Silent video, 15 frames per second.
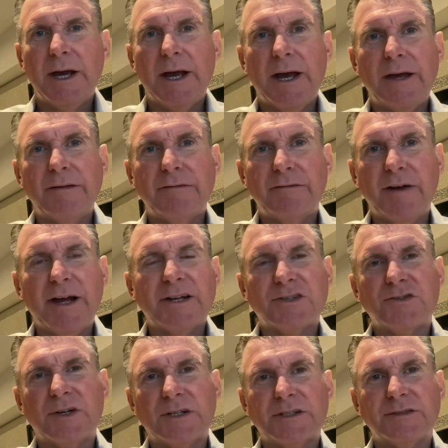a fat
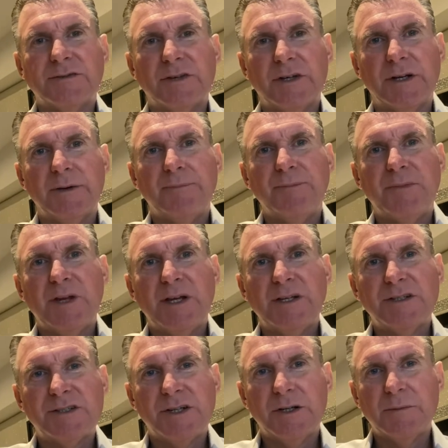transfer
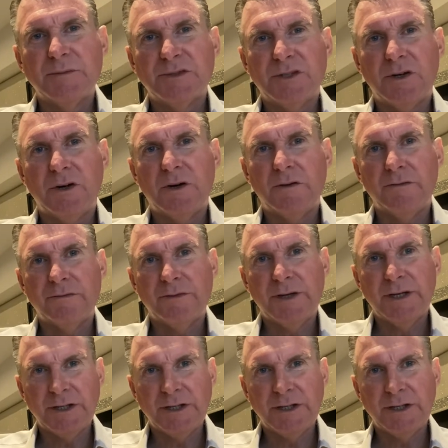in terms of